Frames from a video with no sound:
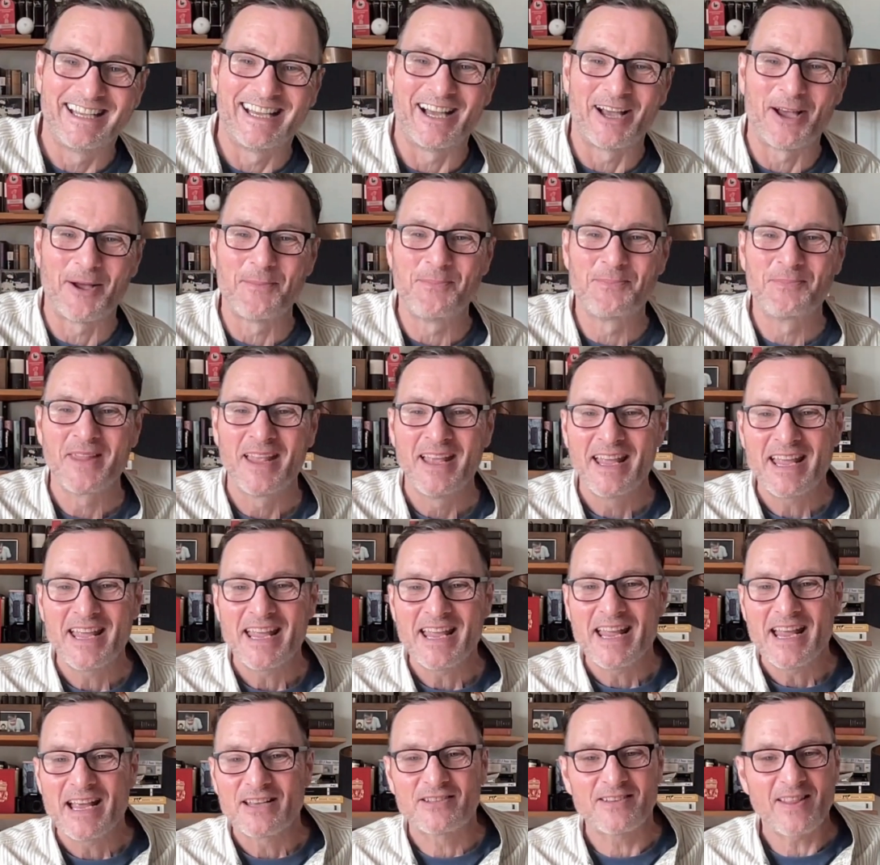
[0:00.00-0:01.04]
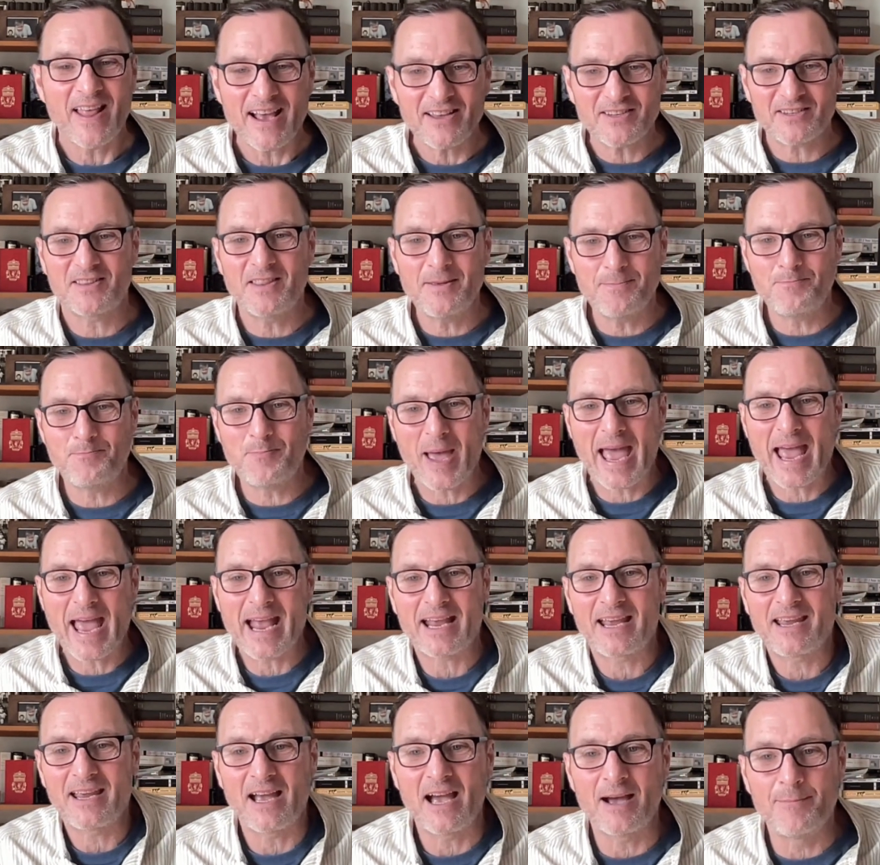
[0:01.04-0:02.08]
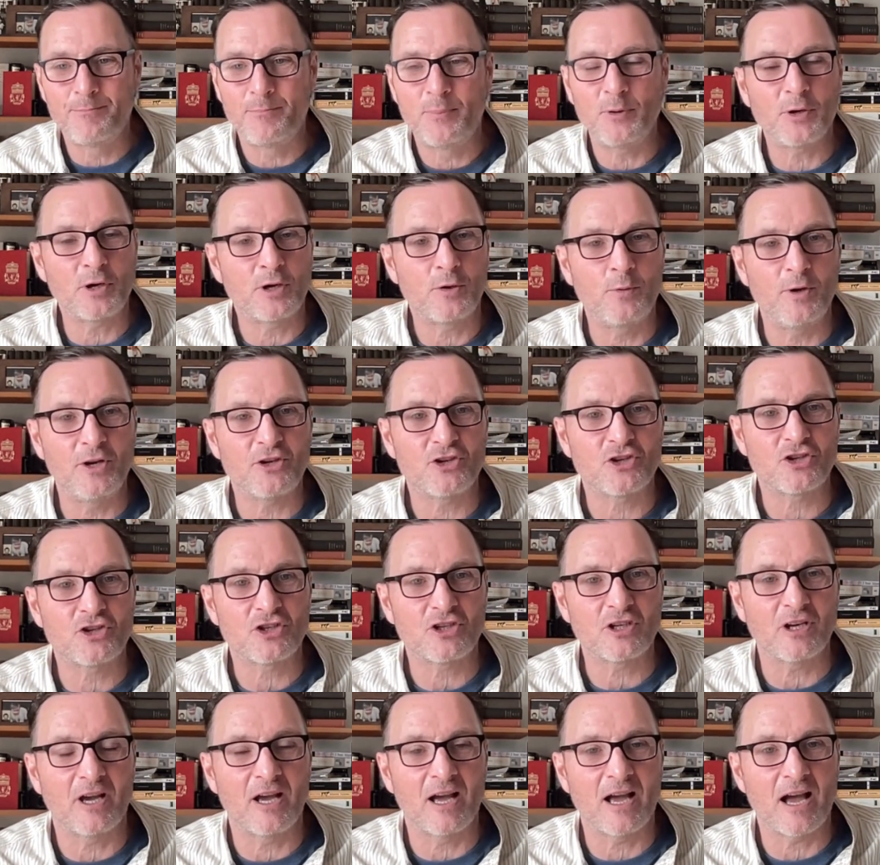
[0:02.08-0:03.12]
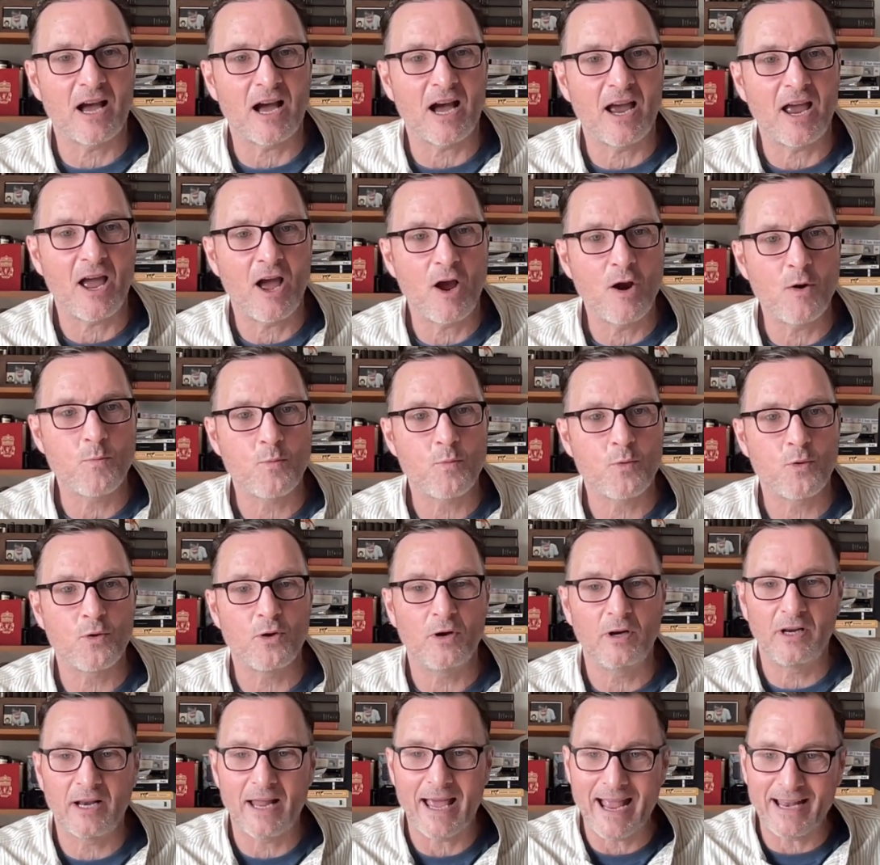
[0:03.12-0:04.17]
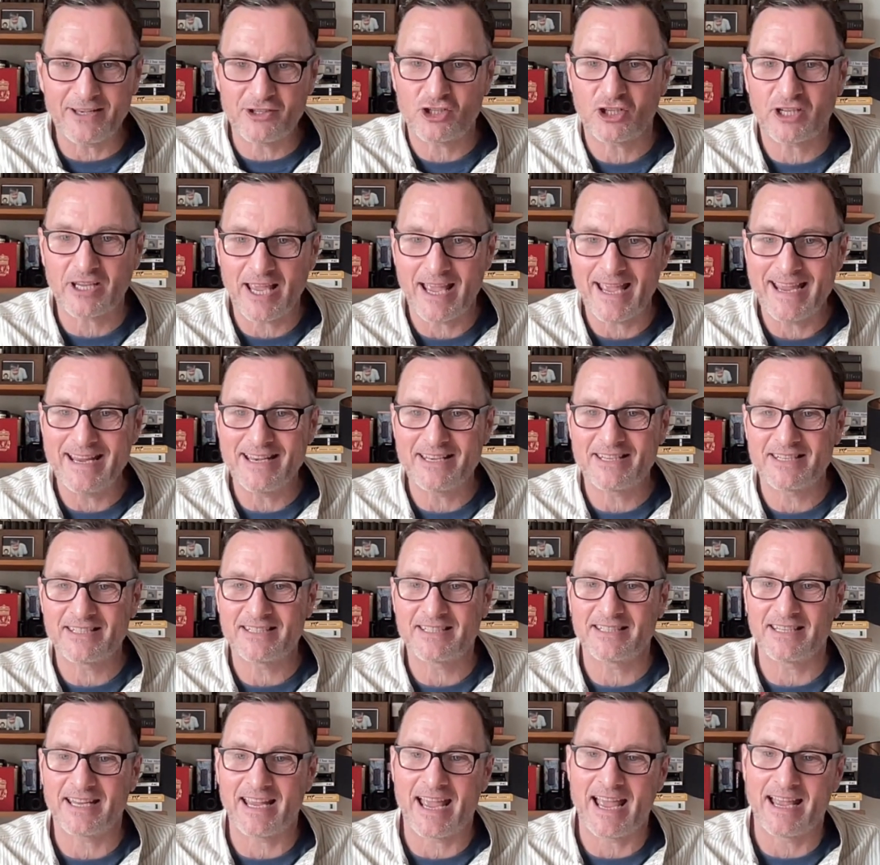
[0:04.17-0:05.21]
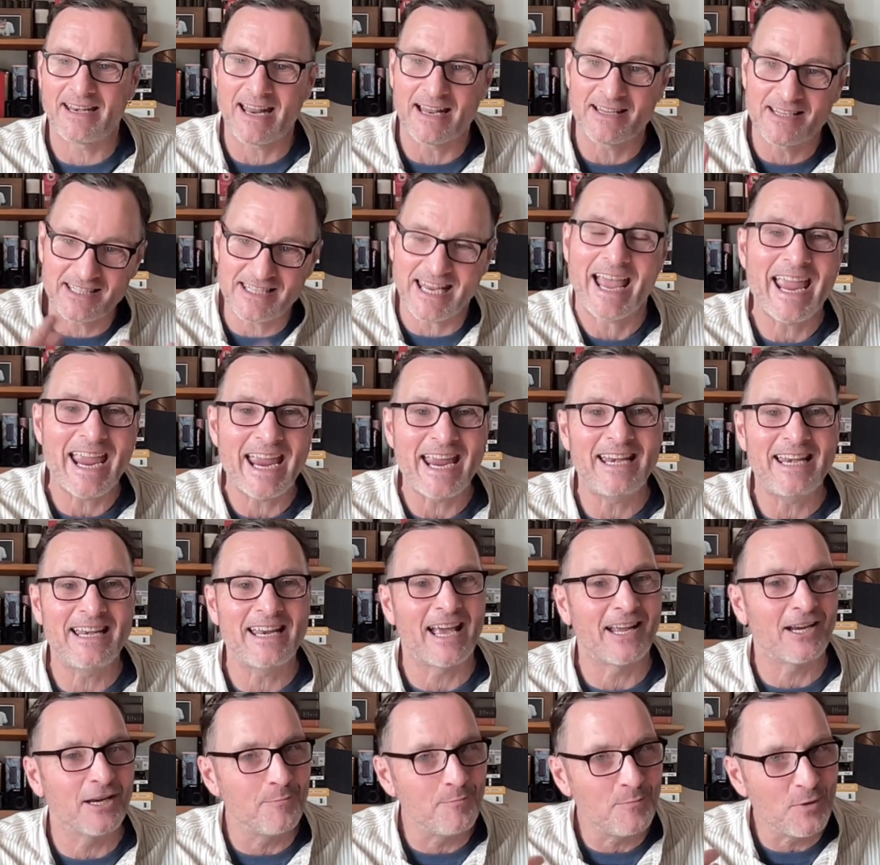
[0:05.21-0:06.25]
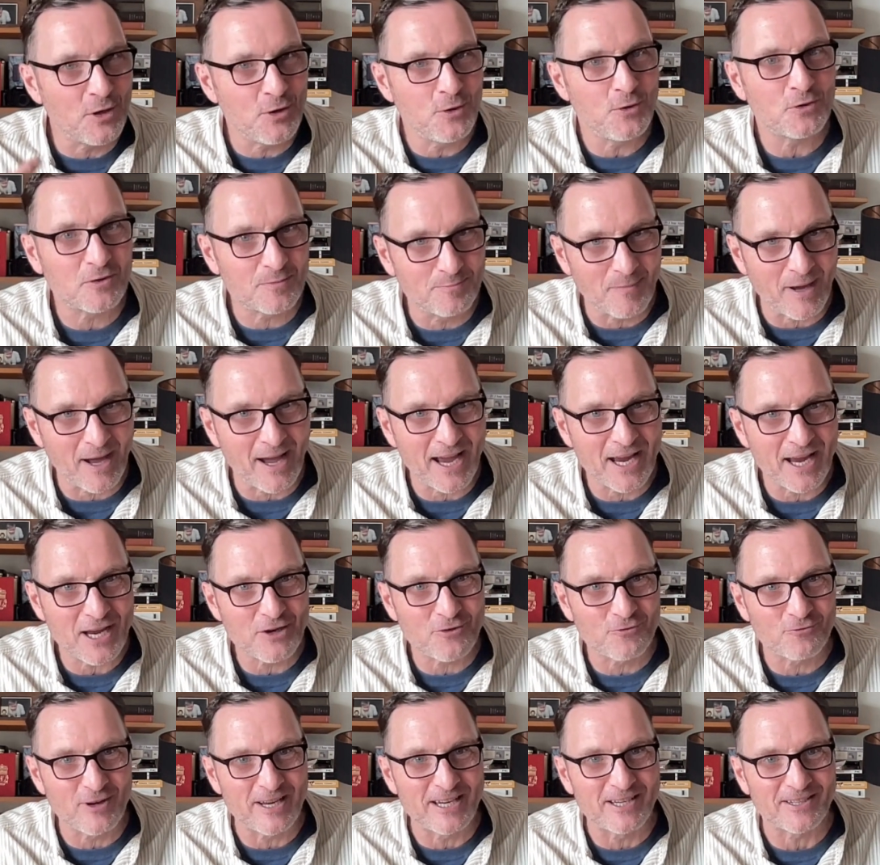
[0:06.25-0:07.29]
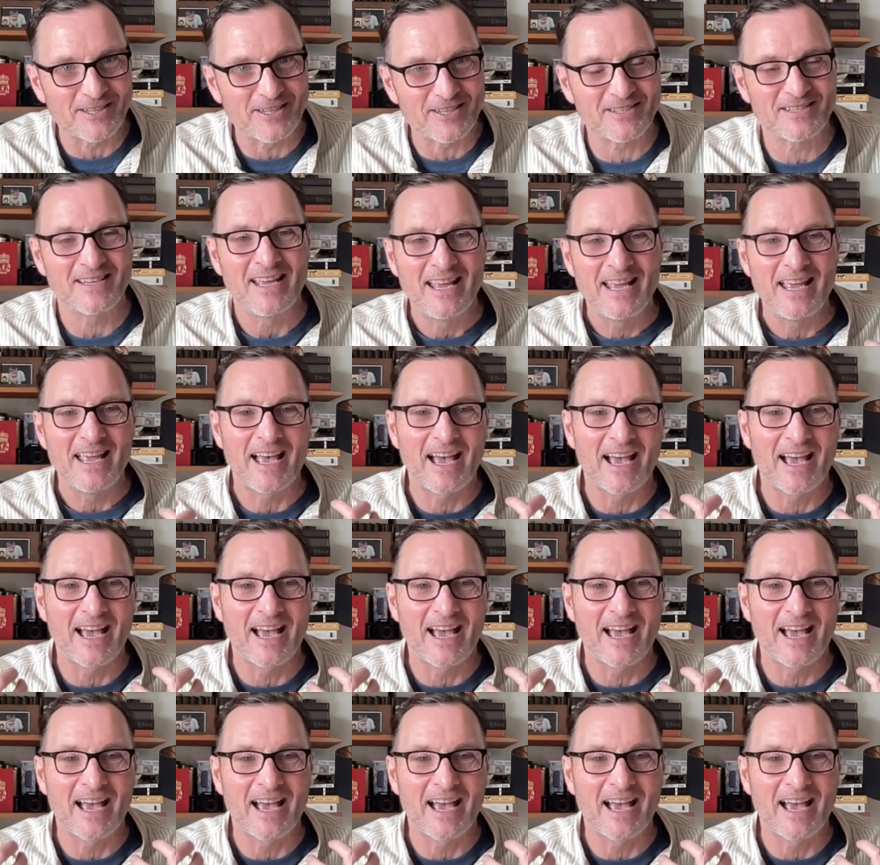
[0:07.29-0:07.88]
So that's The Beck, a book which I hope will educate and entertain and amuse my readers,